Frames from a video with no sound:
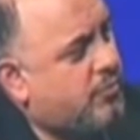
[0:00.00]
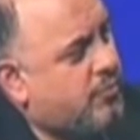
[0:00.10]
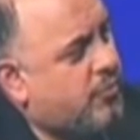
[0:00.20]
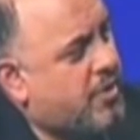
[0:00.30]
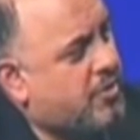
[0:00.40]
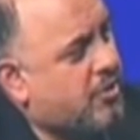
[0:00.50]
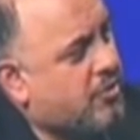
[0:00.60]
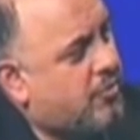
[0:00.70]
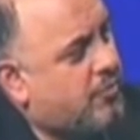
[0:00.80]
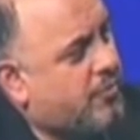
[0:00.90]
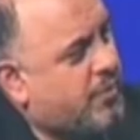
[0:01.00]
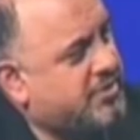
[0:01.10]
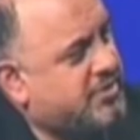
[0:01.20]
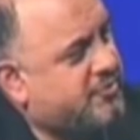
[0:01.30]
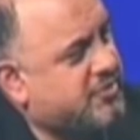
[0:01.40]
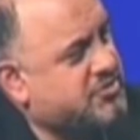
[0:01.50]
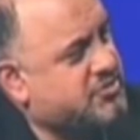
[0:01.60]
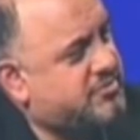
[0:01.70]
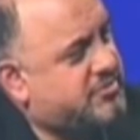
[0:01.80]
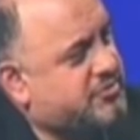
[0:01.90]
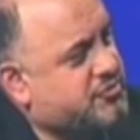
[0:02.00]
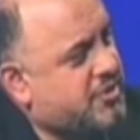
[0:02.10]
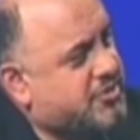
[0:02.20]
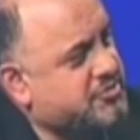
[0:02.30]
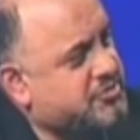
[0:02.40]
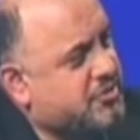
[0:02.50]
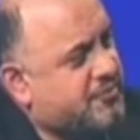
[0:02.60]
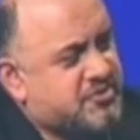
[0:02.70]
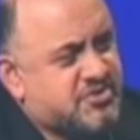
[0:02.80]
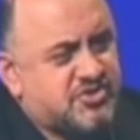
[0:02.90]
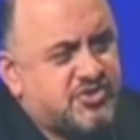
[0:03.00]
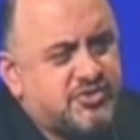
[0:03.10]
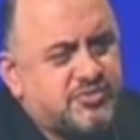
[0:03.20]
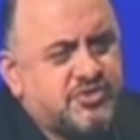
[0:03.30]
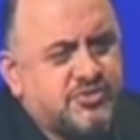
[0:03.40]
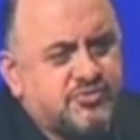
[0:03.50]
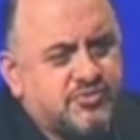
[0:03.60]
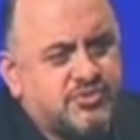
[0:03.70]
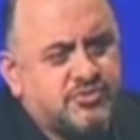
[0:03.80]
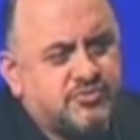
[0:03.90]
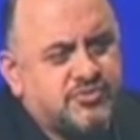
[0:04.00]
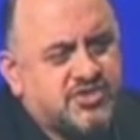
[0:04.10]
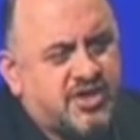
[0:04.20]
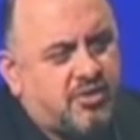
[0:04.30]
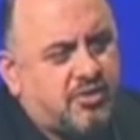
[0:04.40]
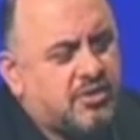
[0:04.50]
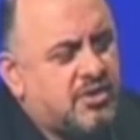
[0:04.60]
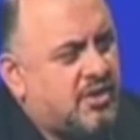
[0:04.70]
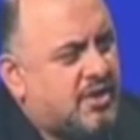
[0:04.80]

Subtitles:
what different structured surfaces do to cell,